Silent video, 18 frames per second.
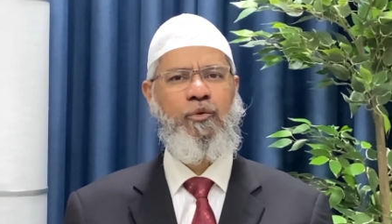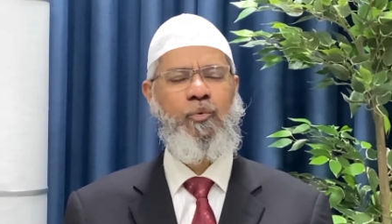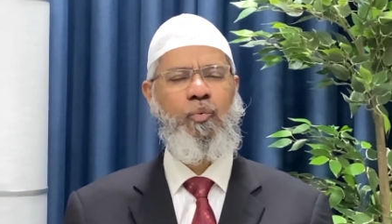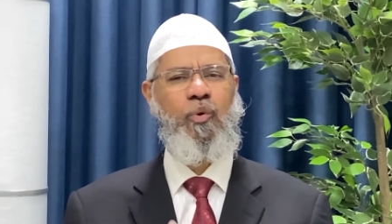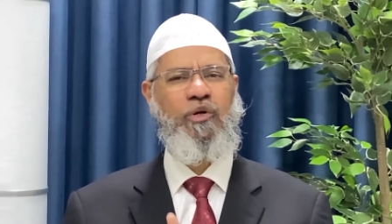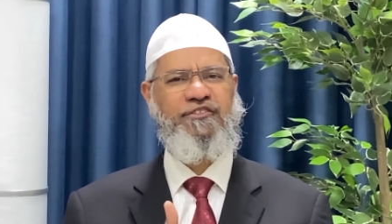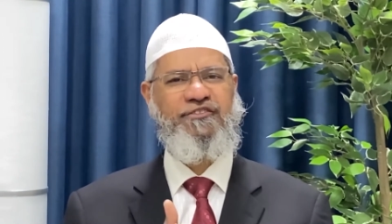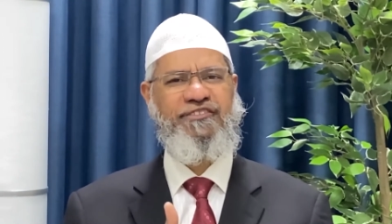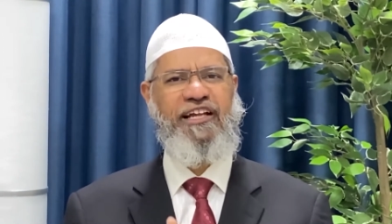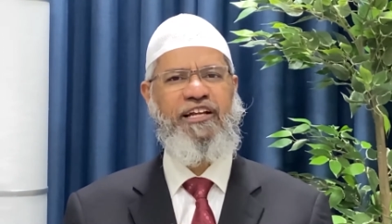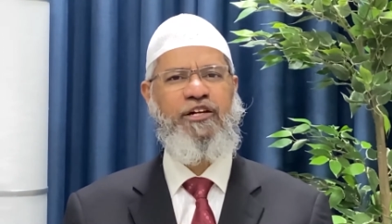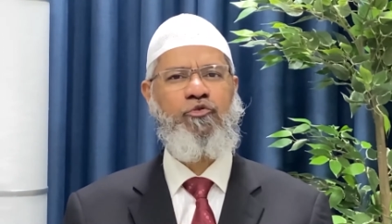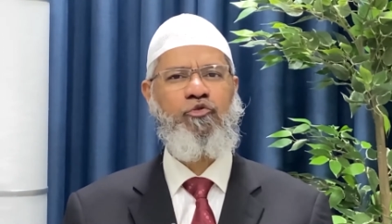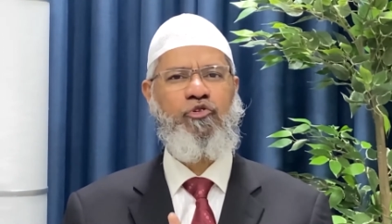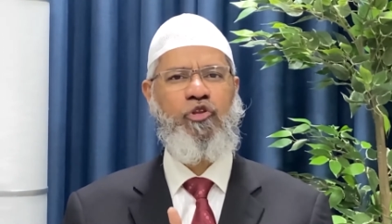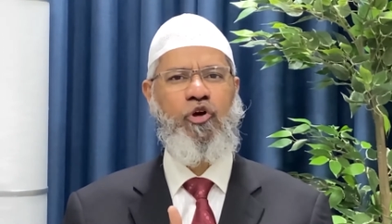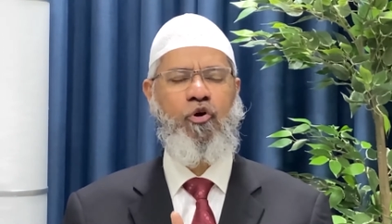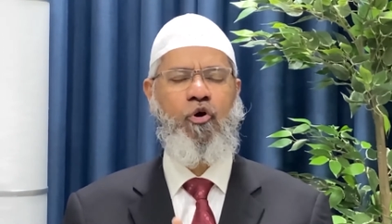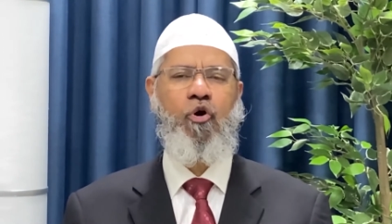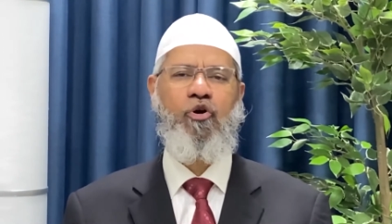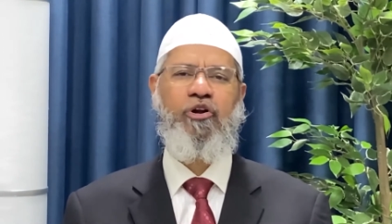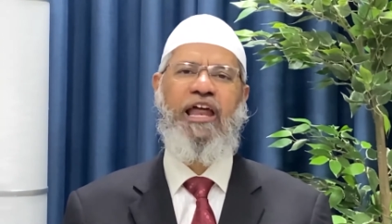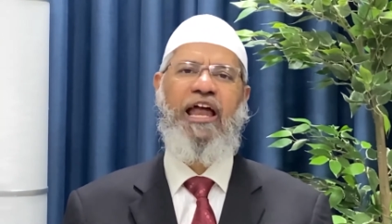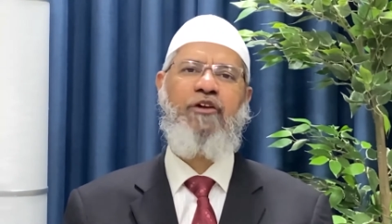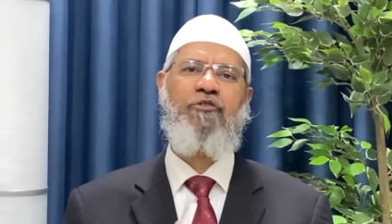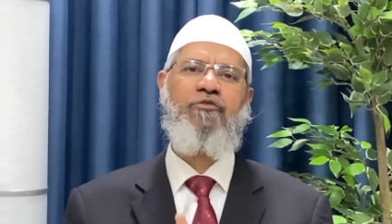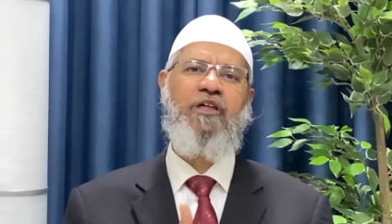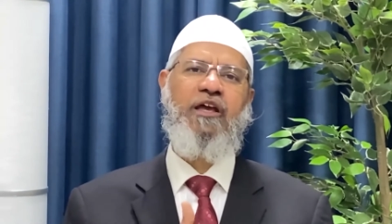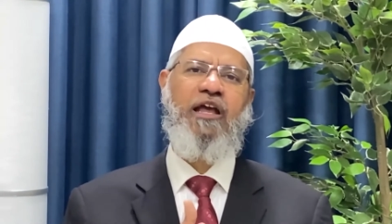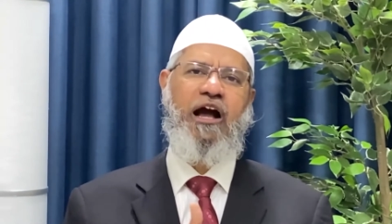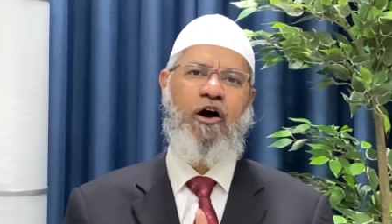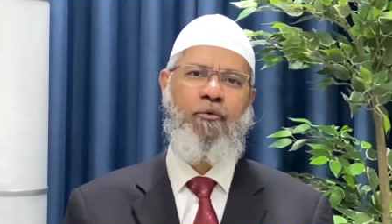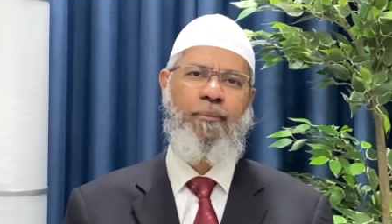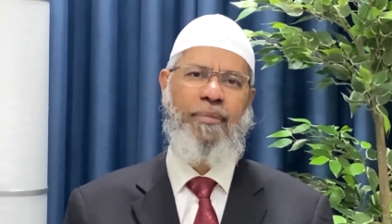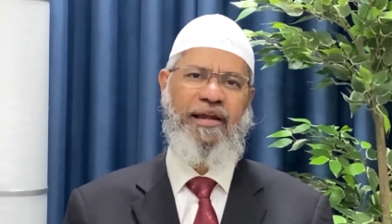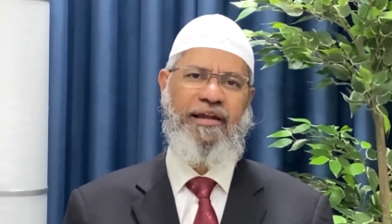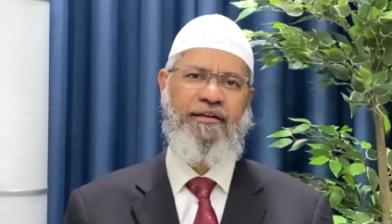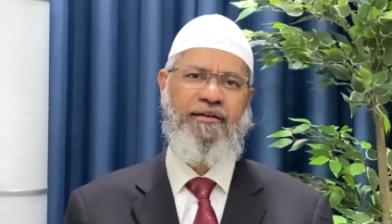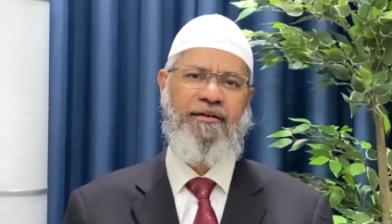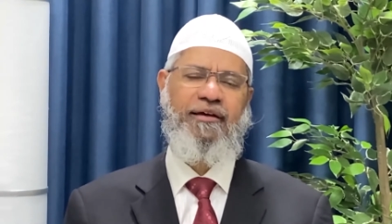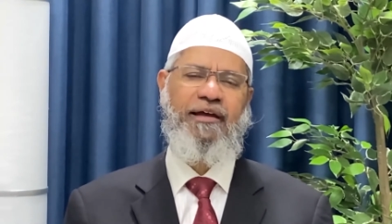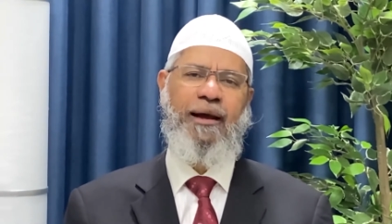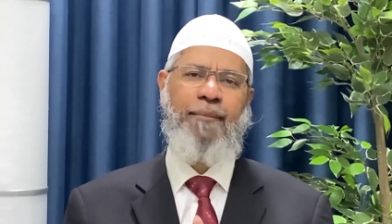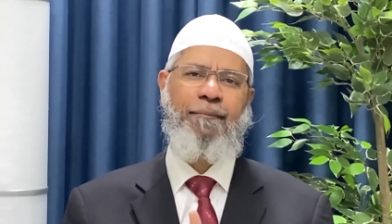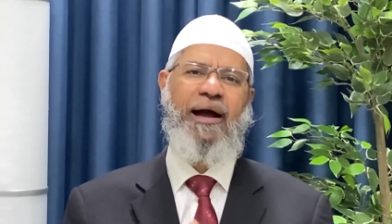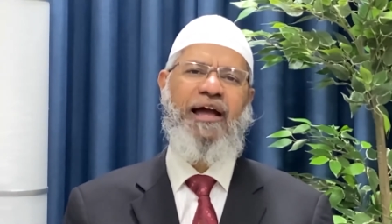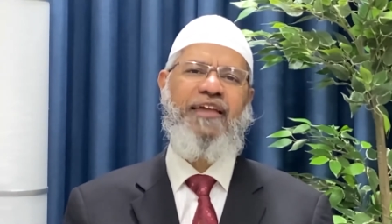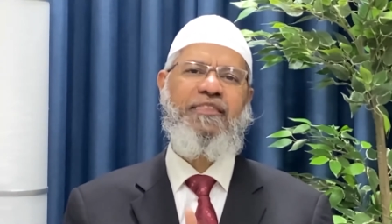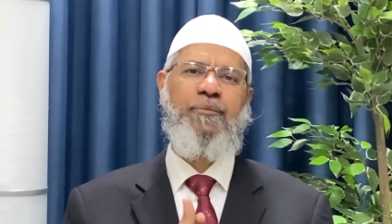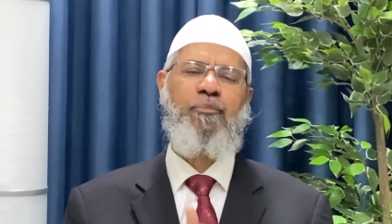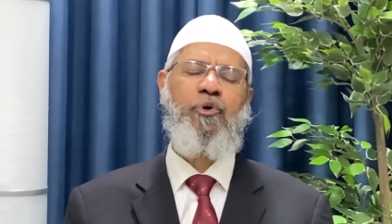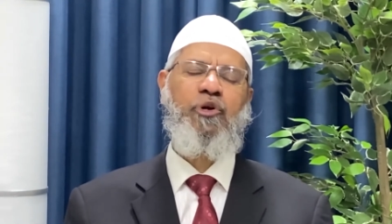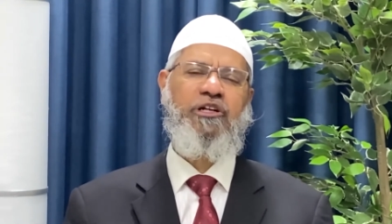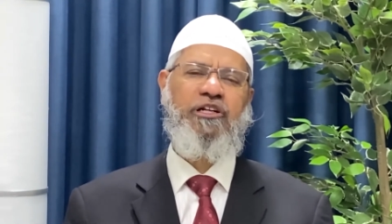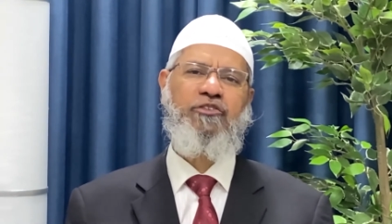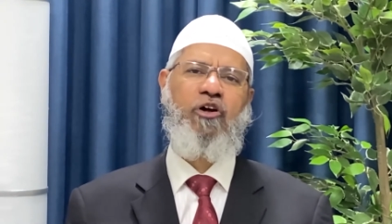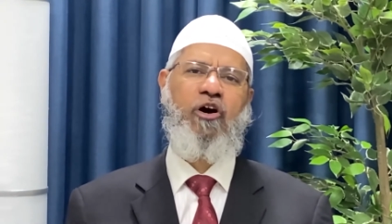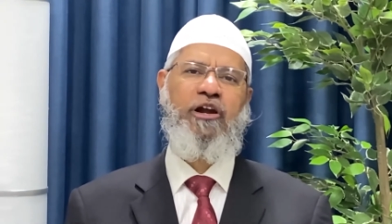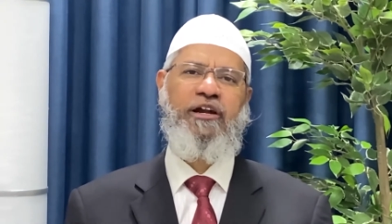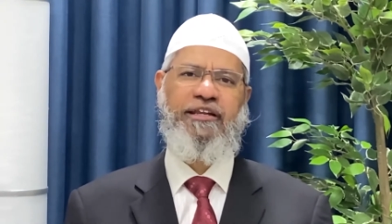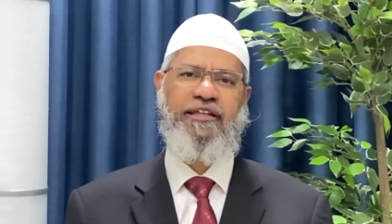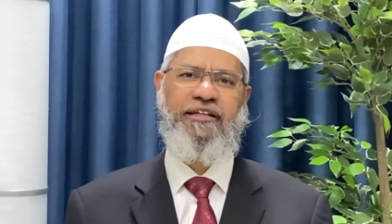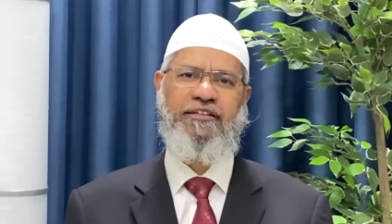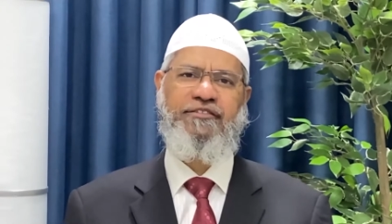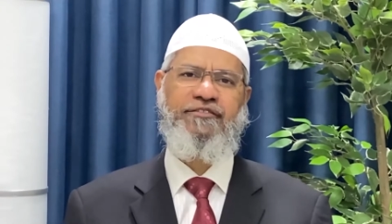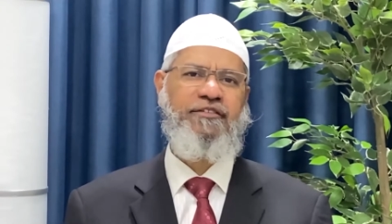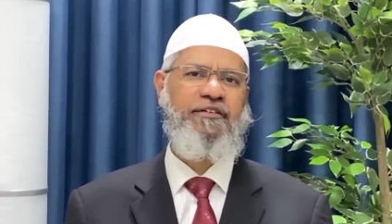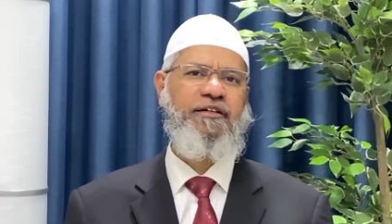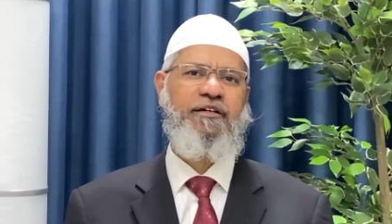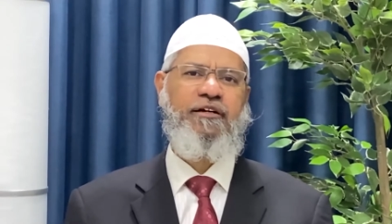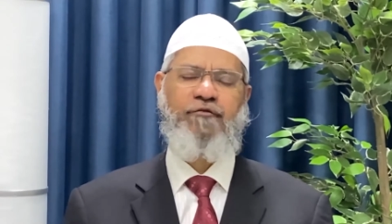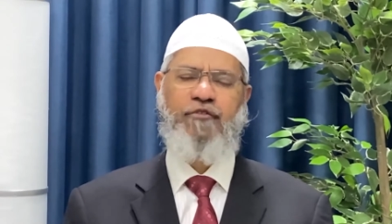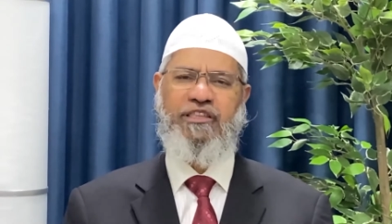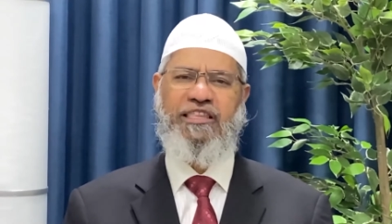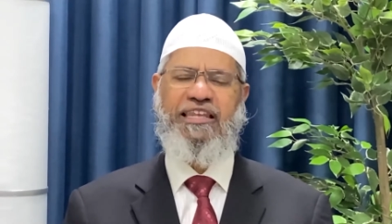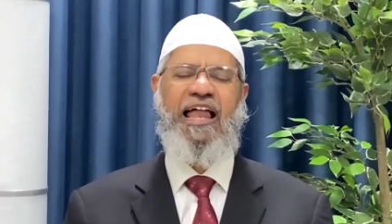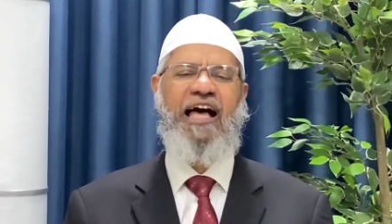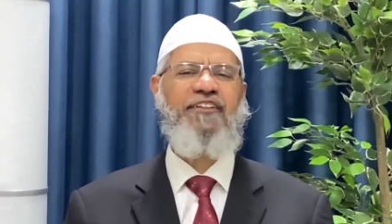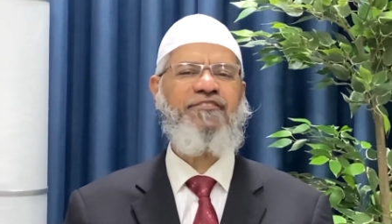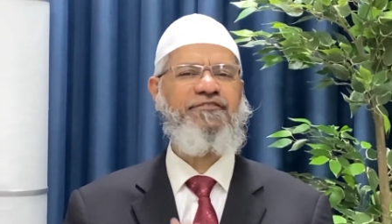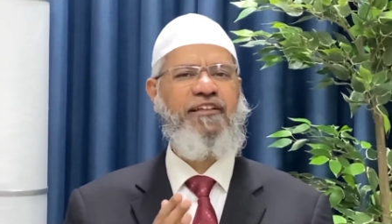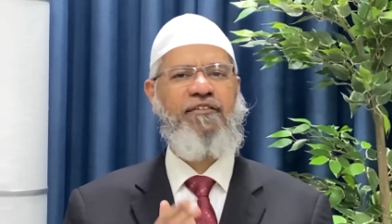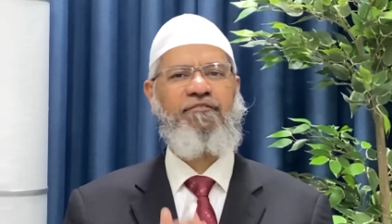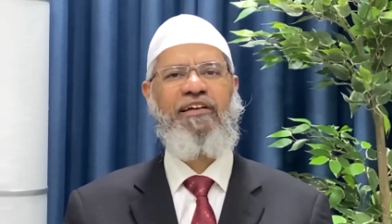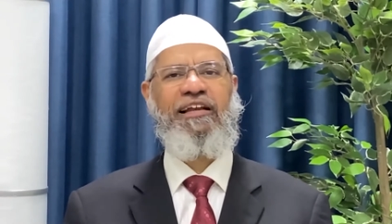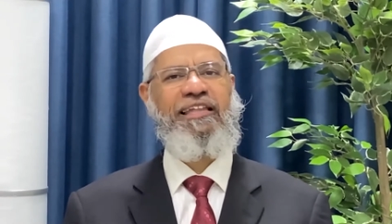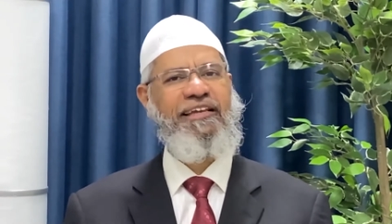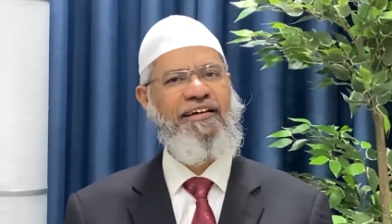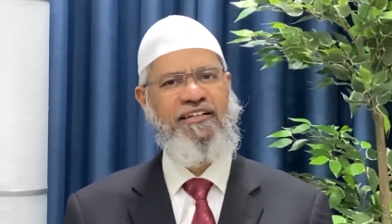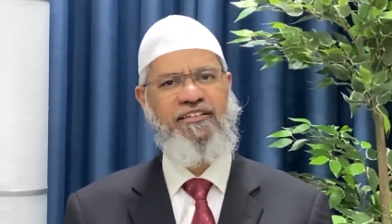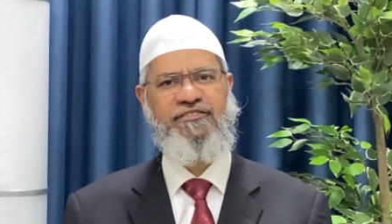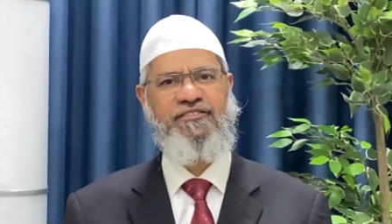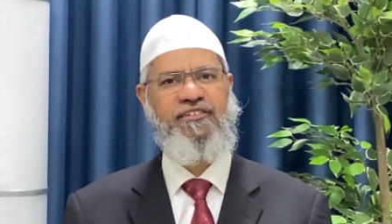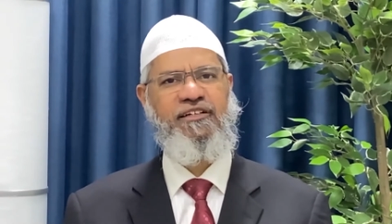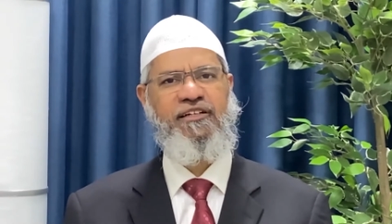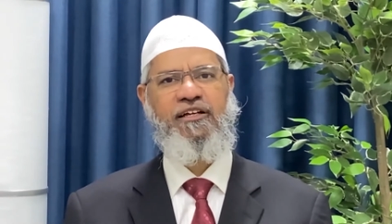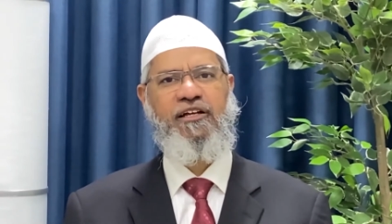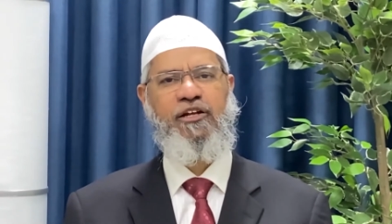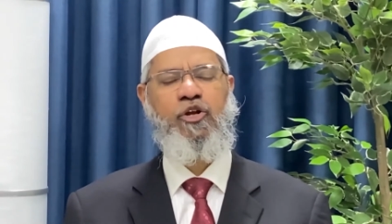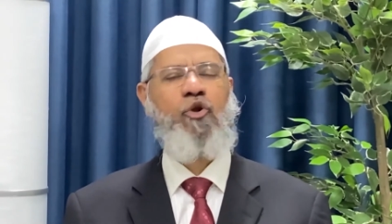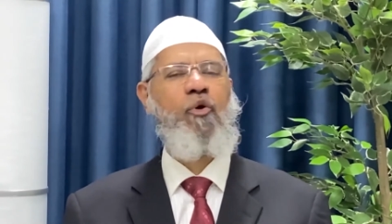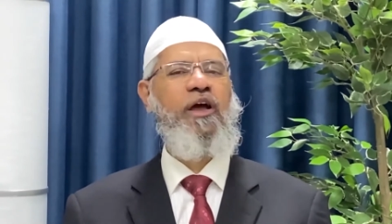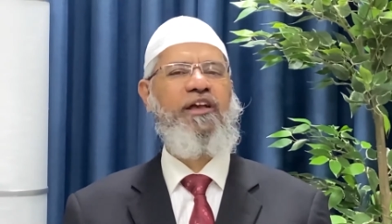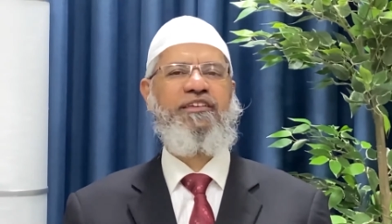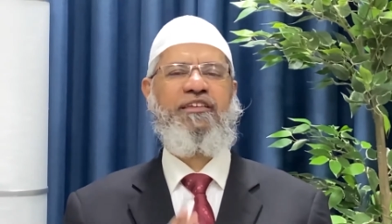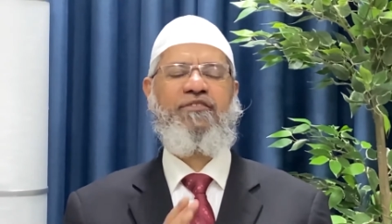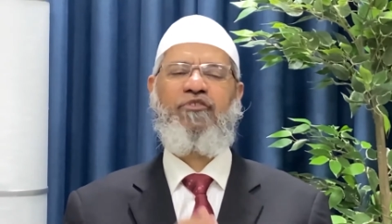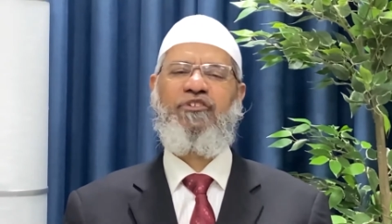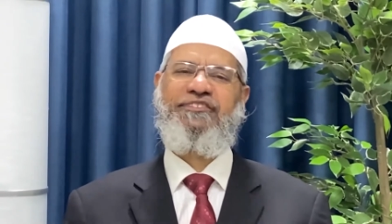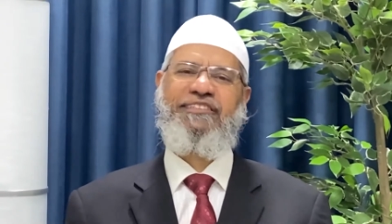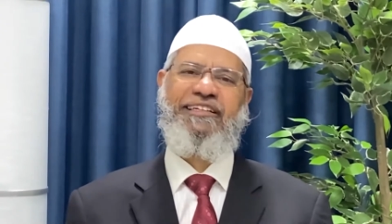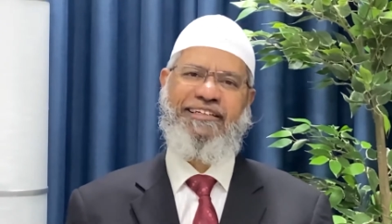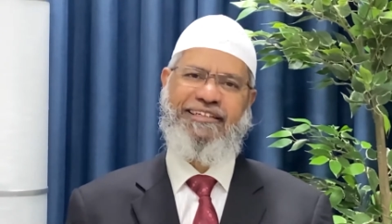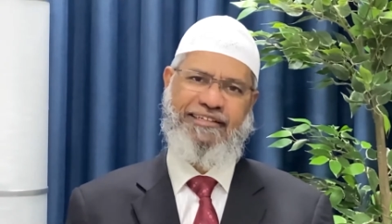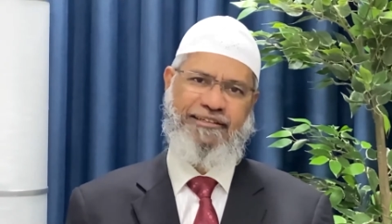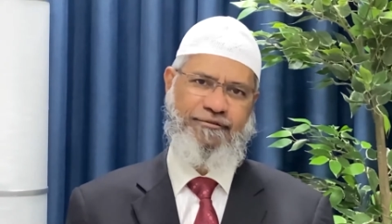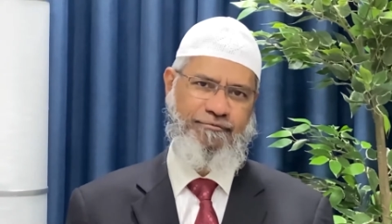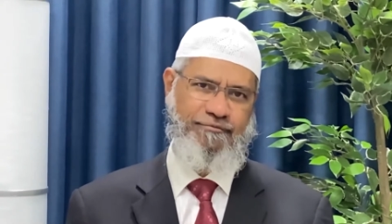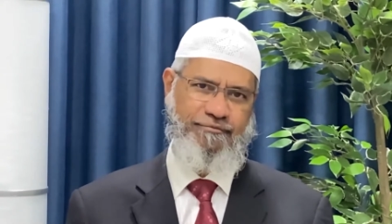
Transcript: were sent to the court and to the government by the port authorities for the last several years, no action was taken.